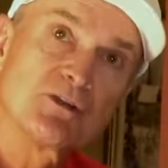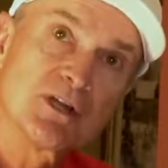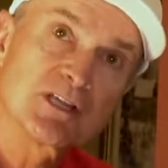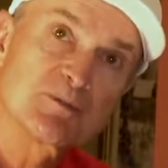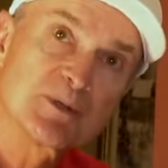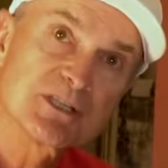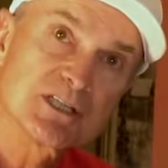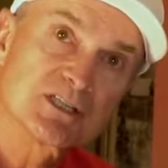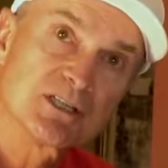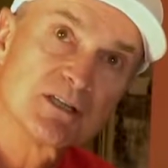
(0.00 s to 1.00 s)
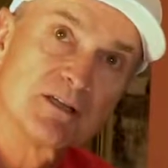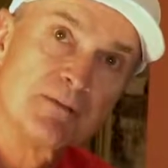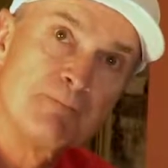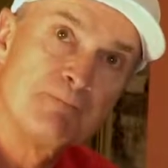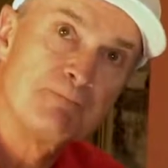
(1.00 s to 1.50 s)
of drinks position.
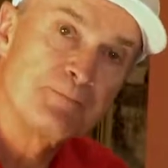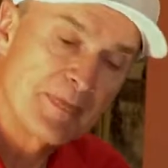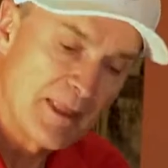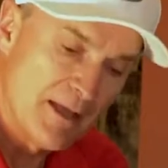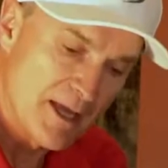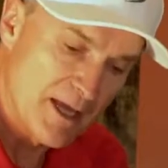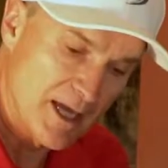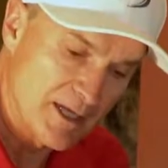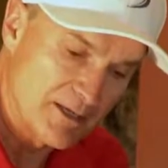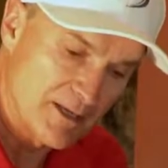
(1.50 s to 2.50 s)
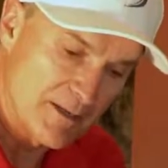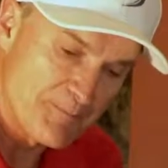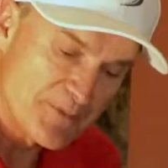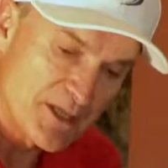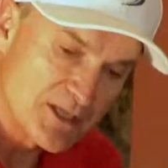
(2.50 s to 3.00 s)
And
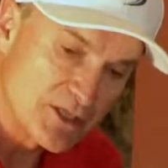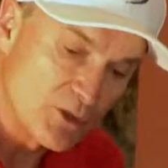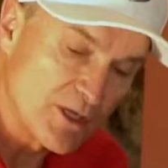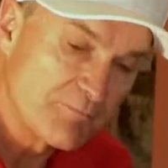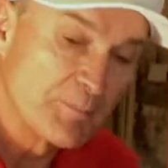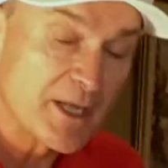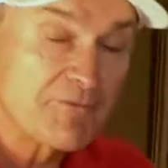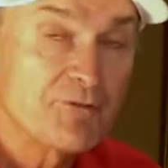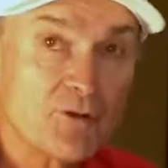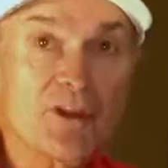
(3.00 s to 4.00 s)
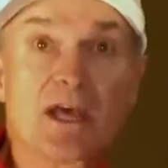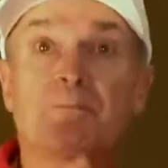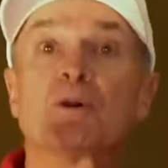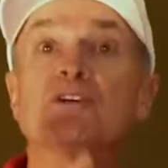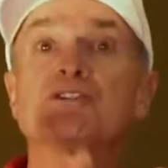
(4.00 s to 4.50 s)
but if you're
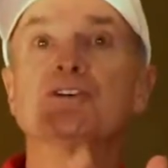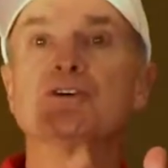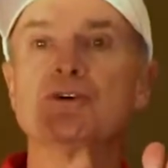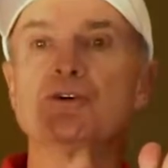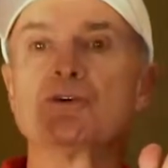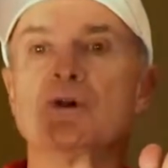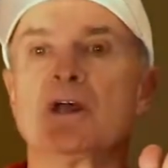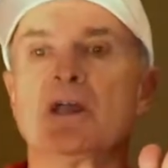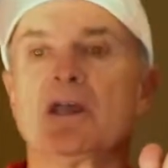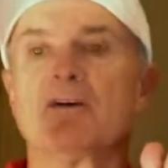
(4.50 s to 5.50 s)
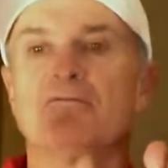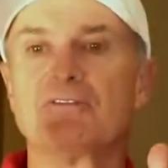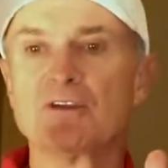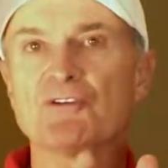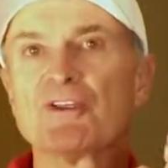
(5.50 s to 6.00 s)
that person who
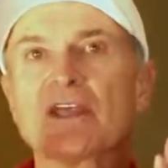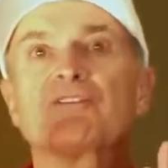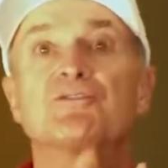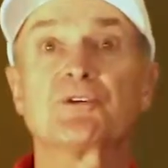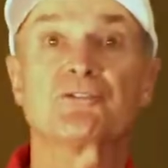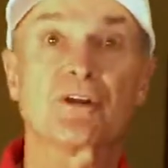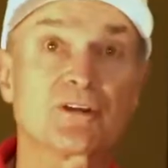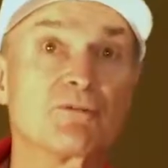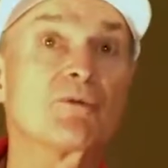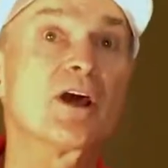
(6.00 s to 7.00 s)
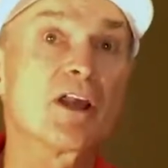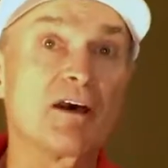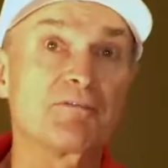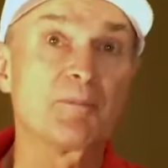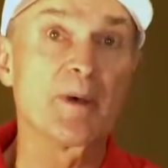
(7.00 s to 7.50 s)
feels like it's restrictive right
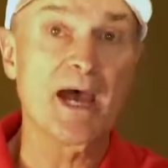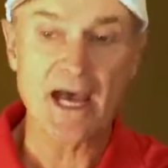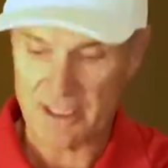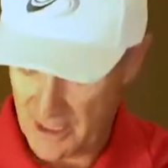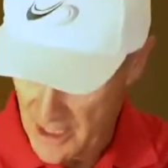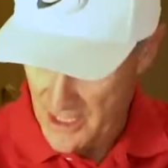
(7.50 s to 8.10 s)
off the bat,